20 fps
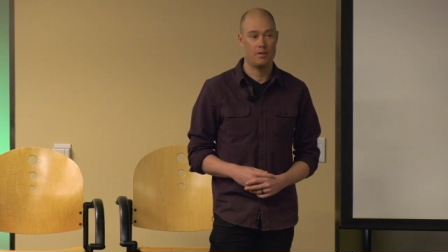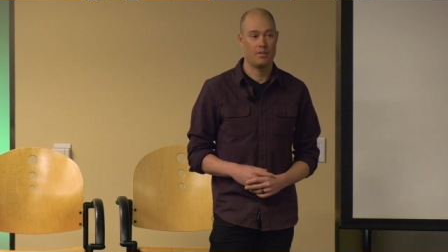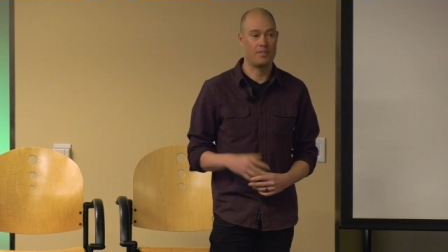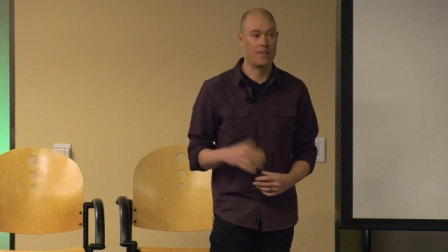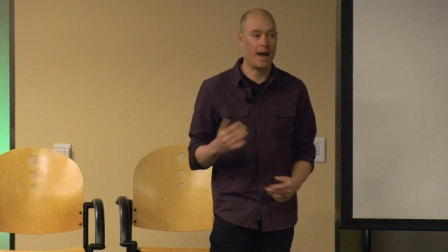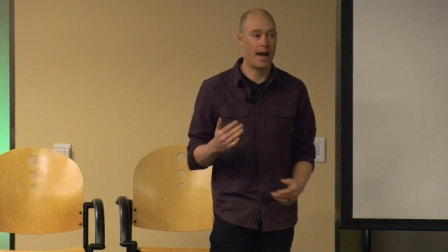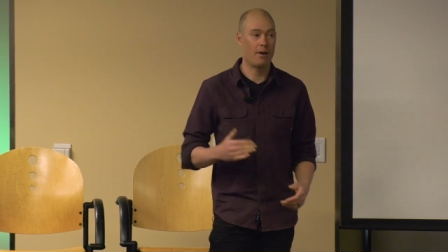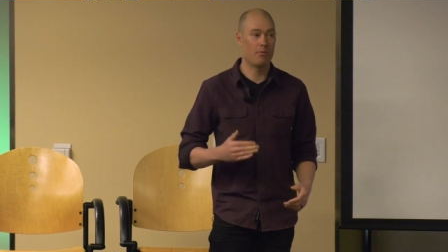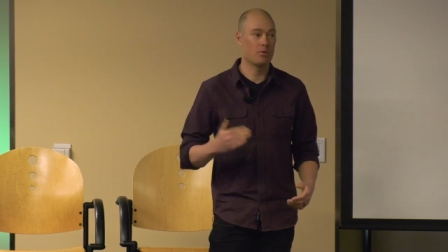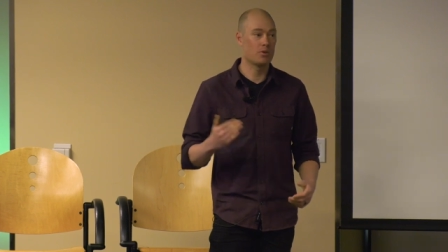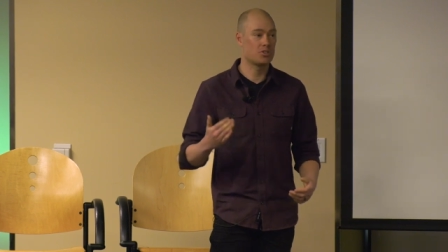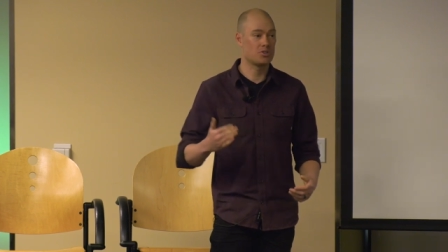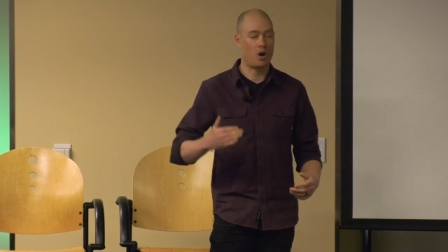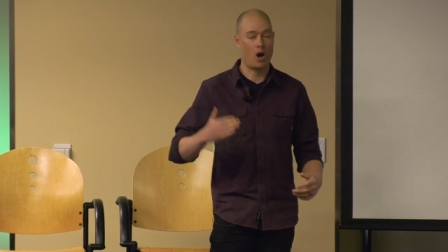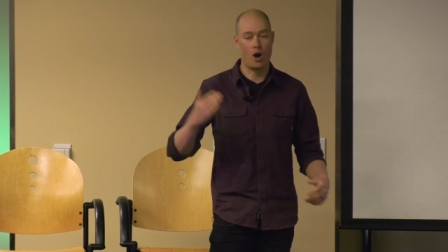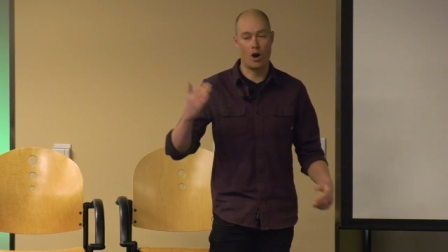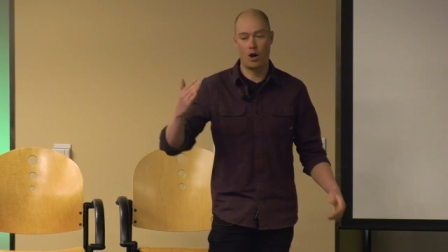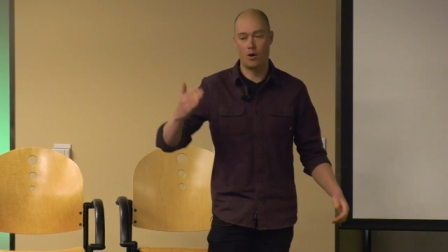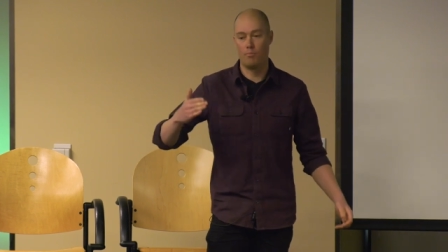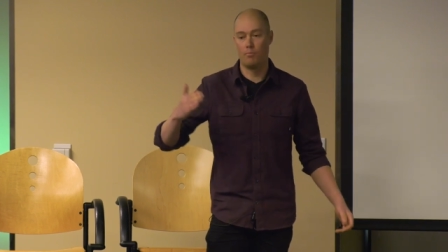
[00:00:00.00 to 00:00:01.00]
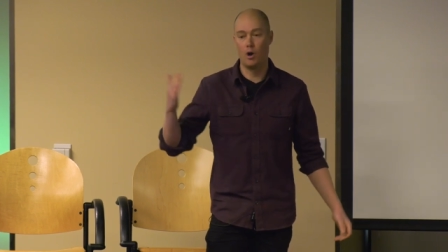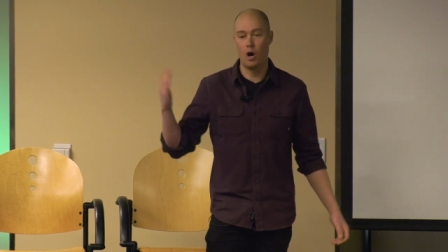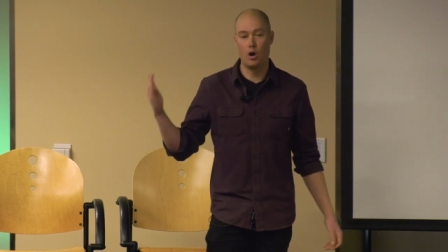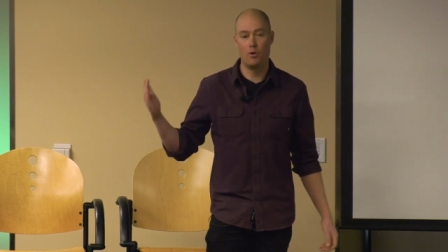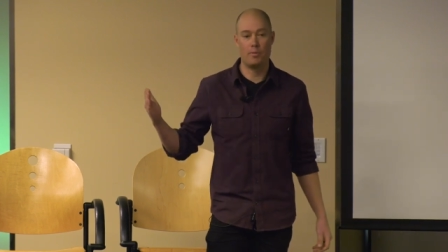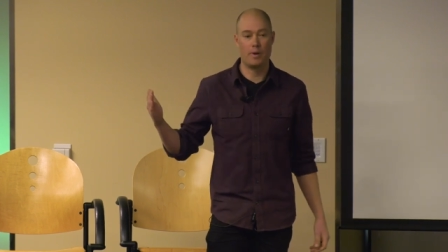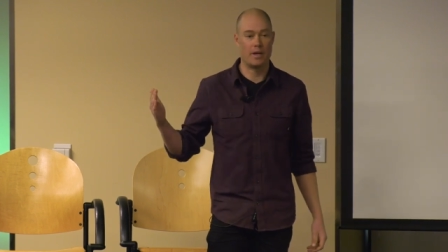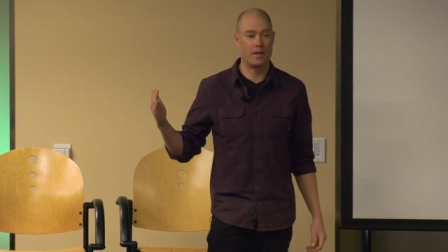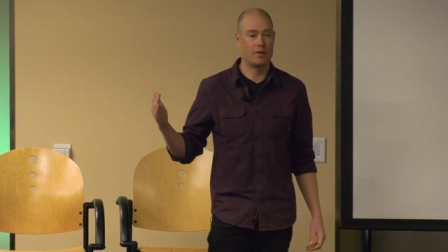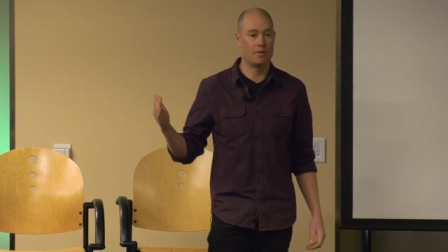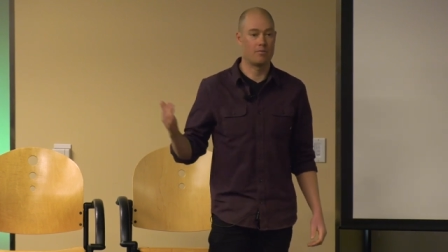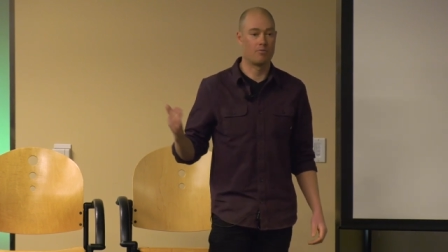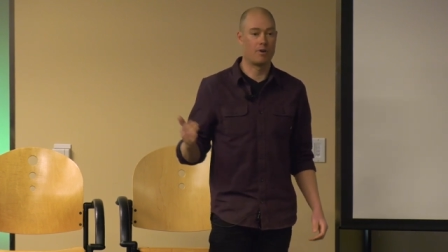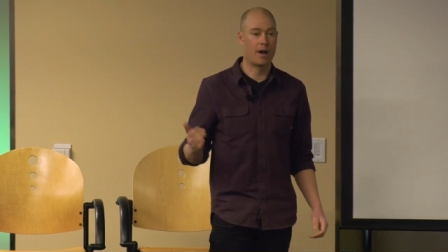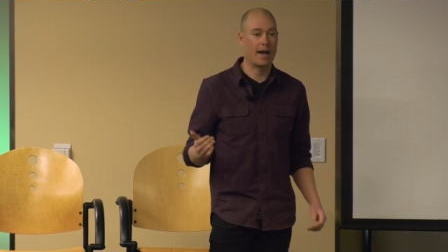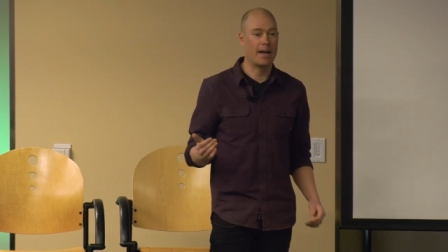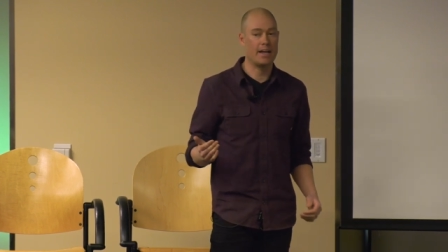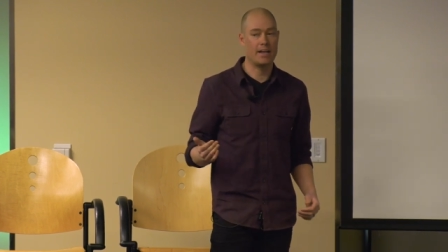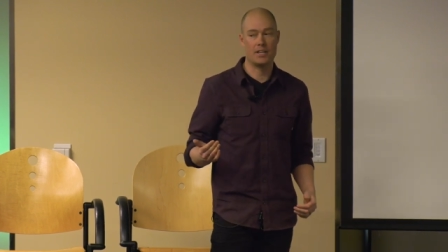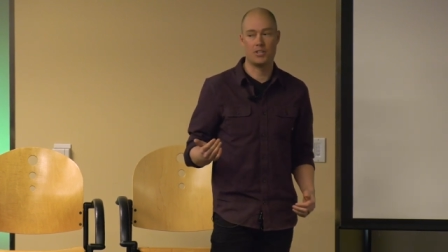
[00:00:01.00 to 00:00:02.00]
That was our moment,
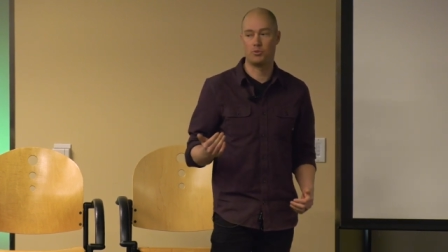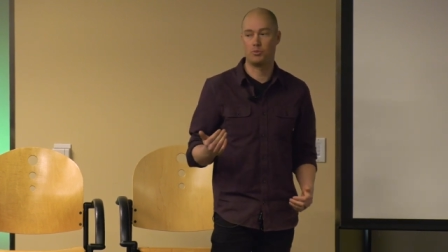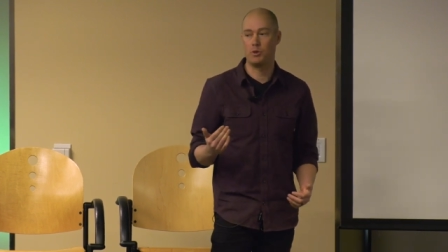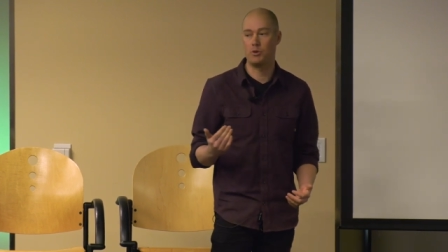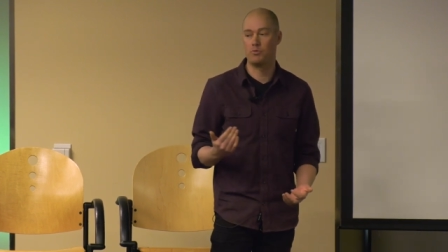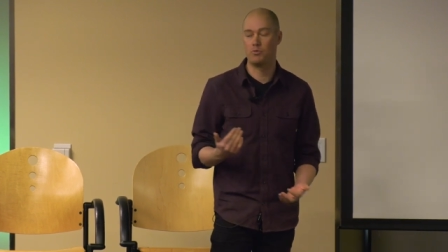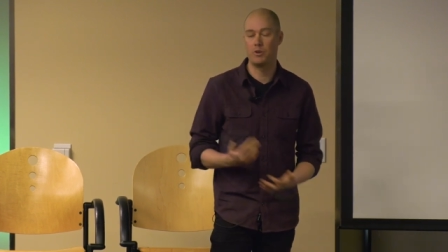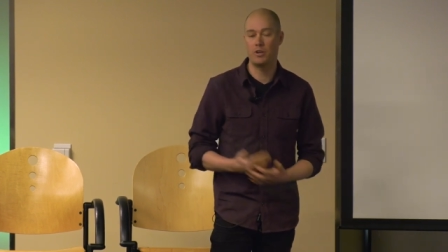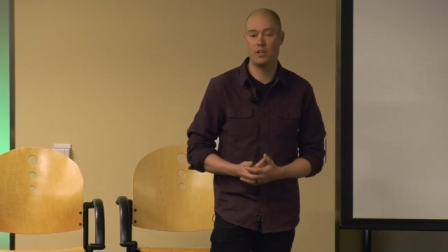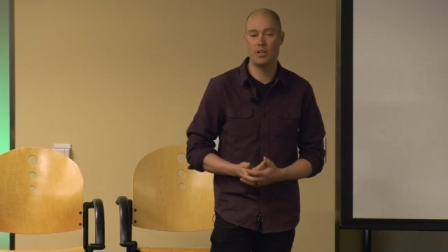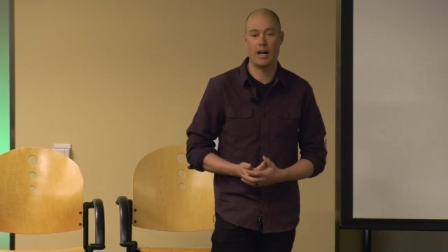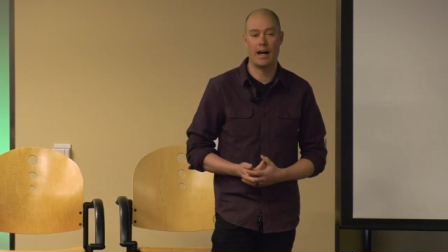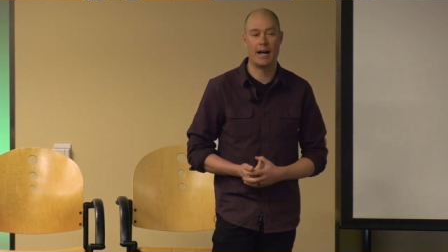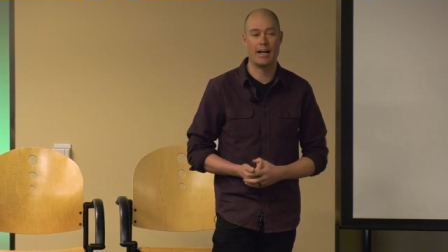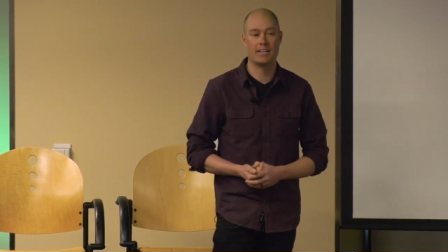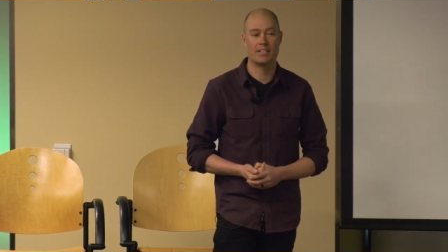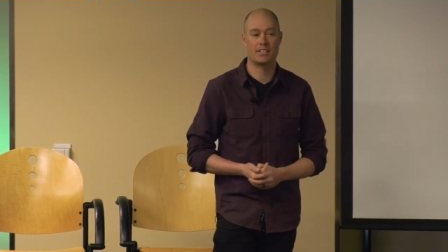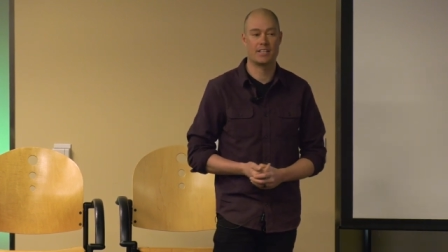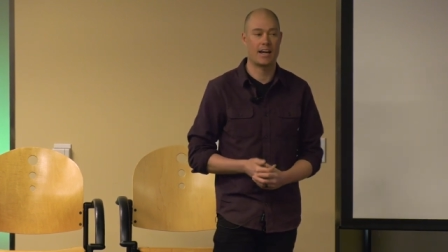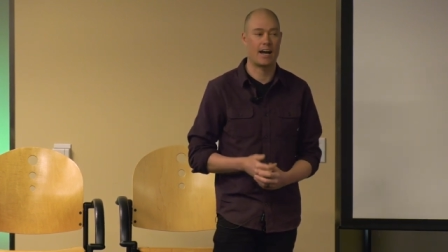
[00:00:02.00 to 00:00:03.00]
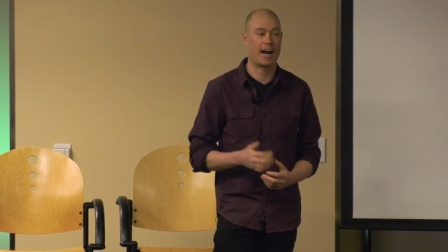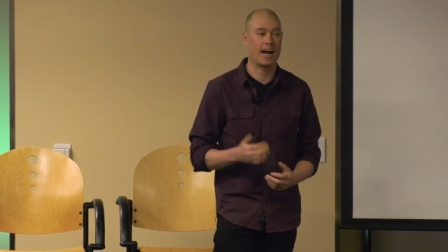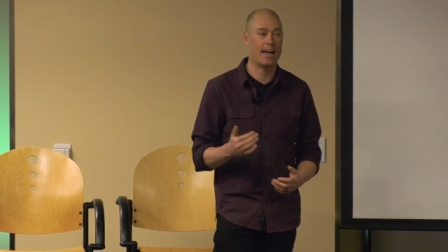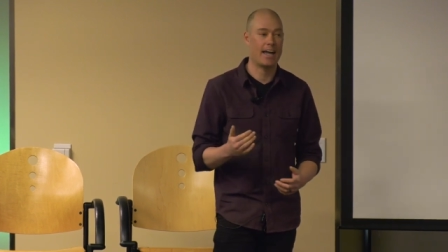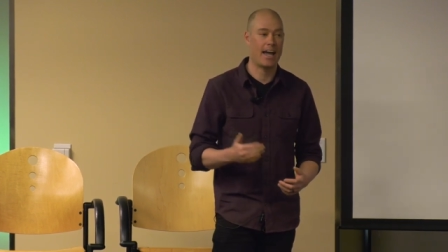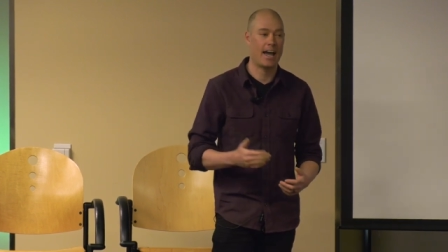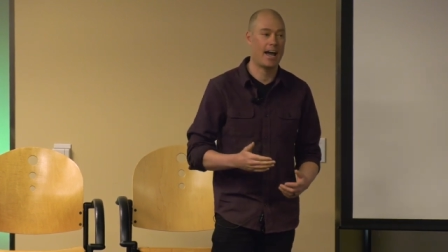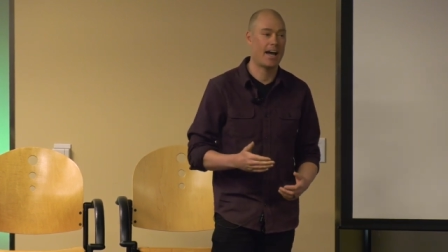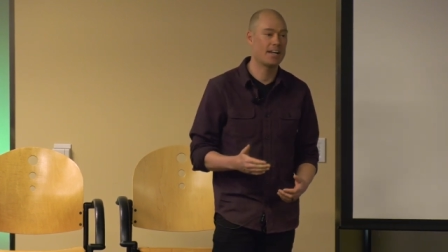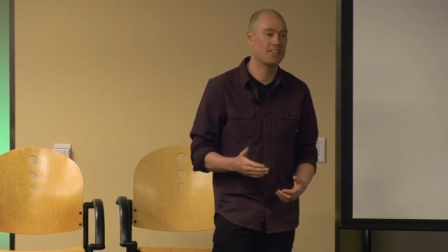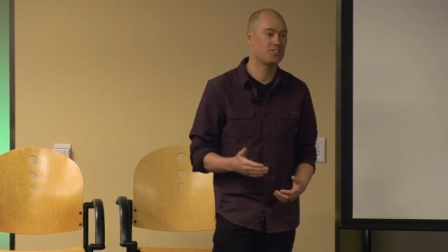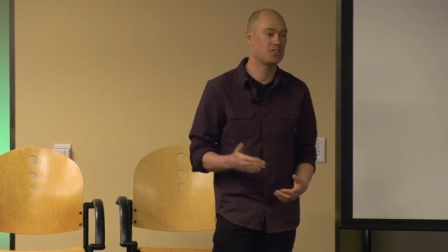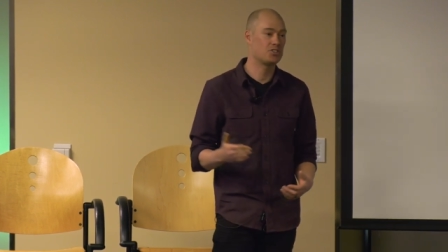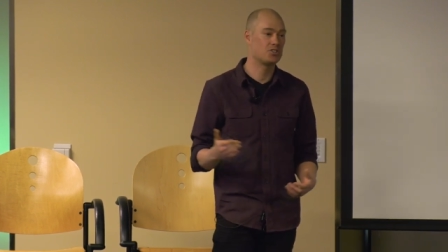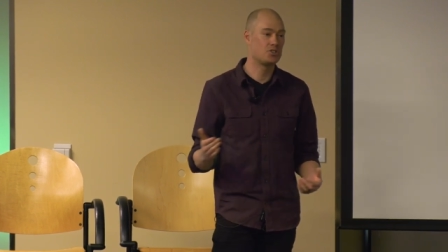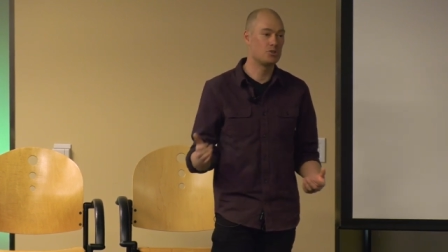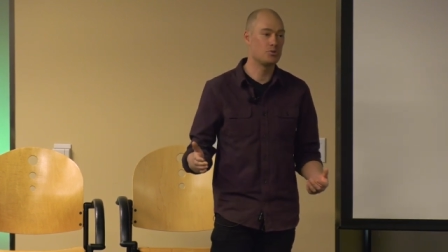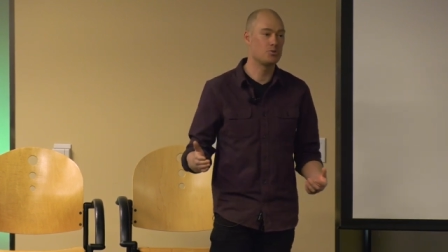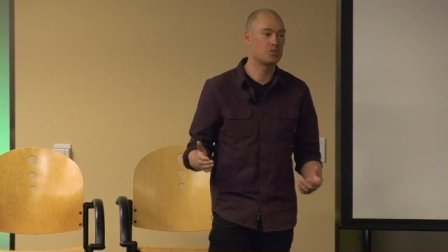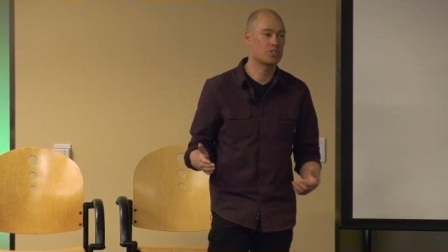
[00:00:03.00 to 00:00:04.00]
right? Is we realized I had to
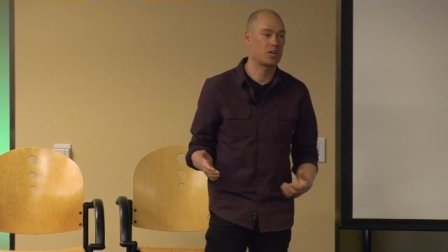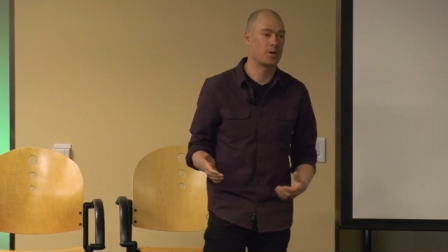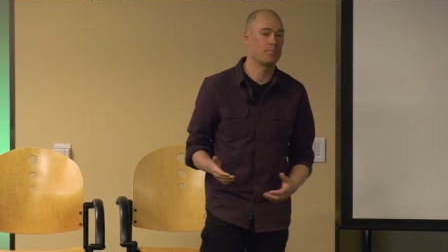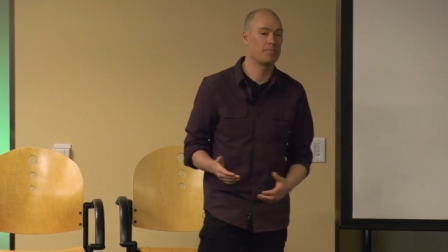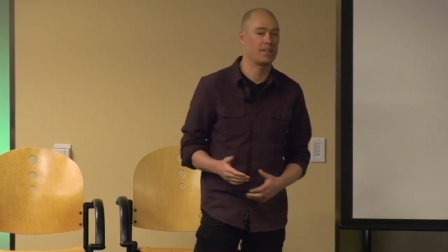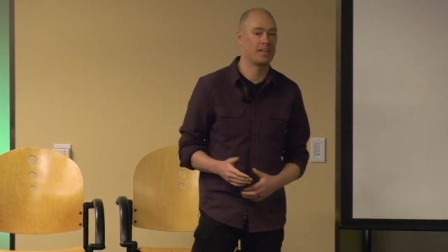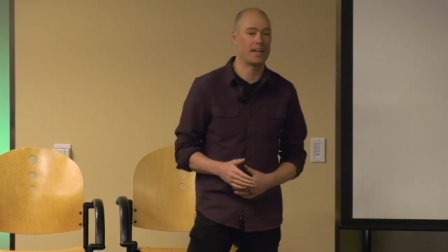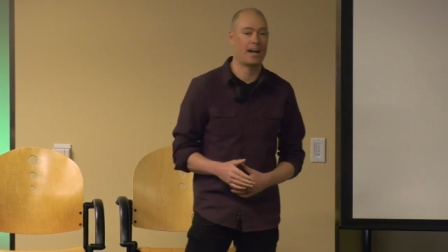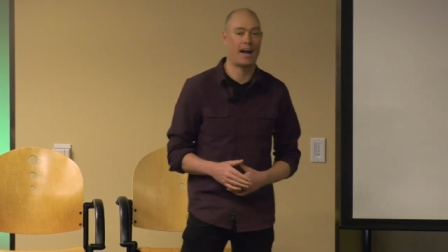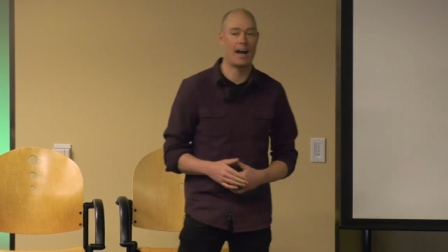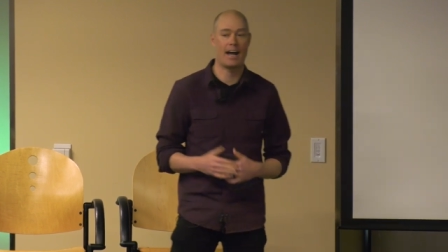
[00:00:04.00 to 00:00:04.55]
do something.